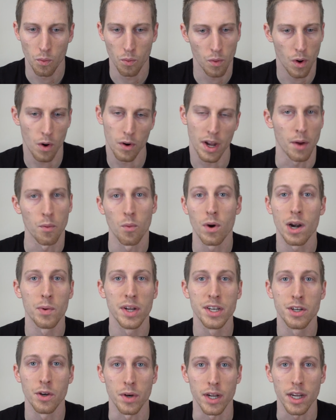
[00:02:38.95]
okay, what are
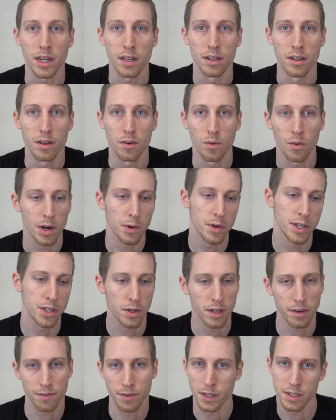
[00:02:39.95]
we doing? What are we
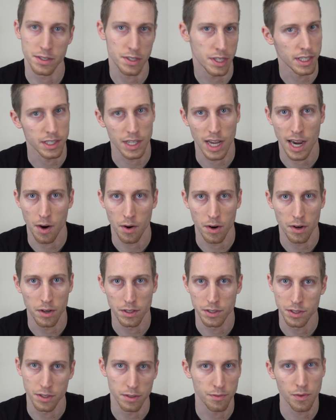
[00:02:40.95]
doing for the 6
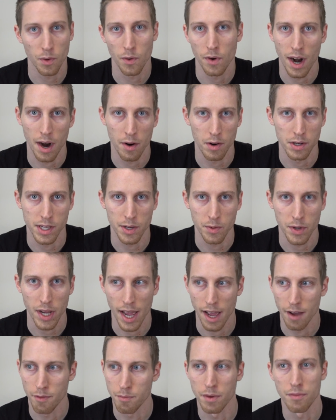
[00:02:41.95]
hours or 4 hours that we
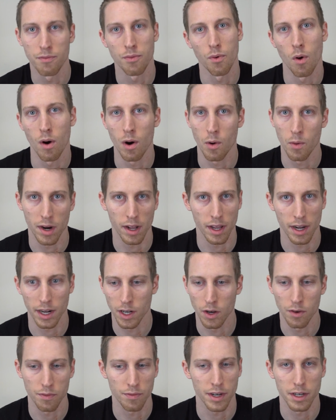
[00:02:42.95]
have before we're going
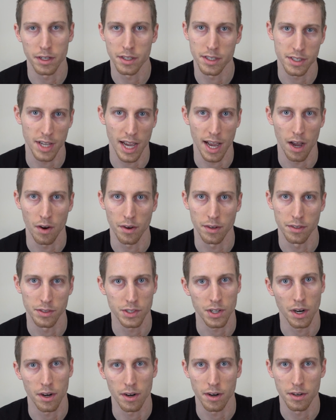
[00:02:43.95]
to go figure this out and
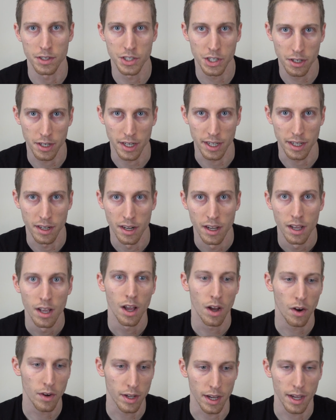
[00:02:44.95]
start our journey?
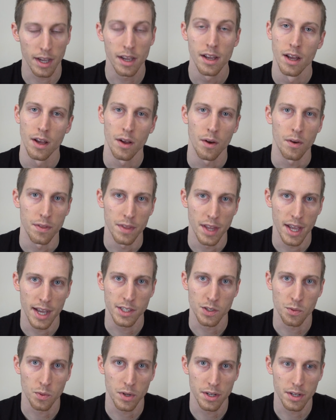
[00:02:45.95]
Okay, and
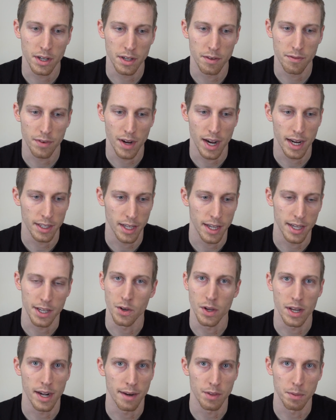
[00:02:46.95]
that's where you can find,
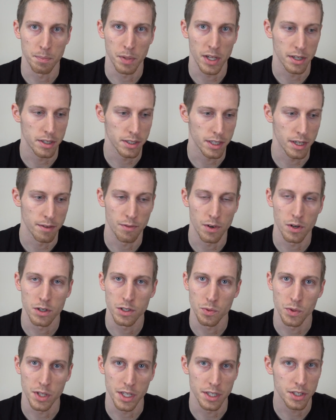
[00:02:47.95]
you can have the players
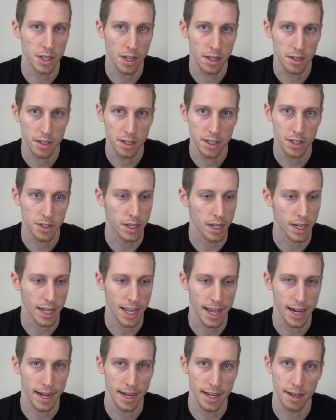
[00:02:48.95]
converse with each other. You can
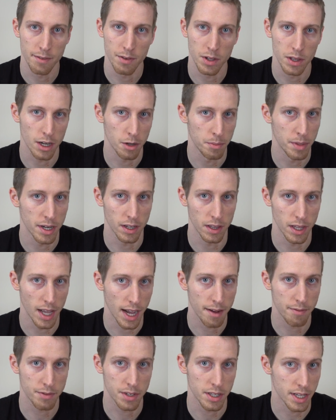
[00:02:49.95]
kind of give a little bit of
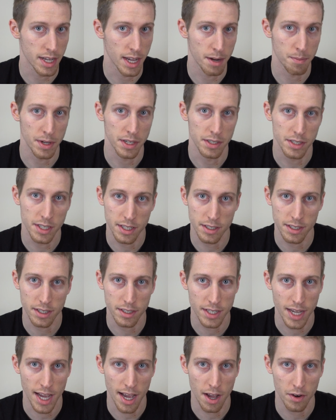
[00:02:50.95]
life to the NPCs in
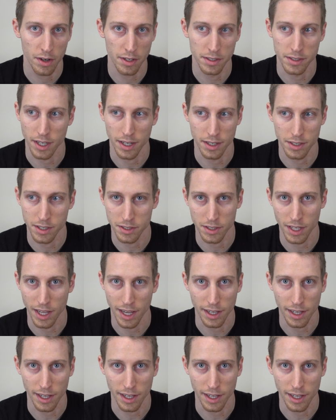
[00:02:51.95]
town instead of just